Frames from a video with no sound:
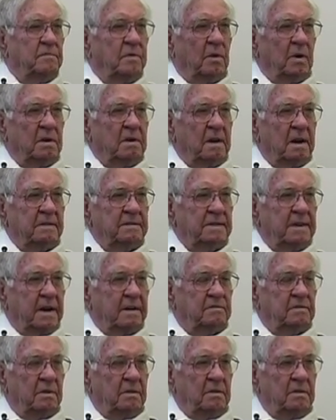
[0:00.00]
4 o'clock in the
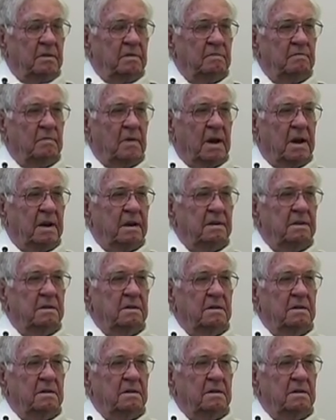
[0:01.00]
afternoon, my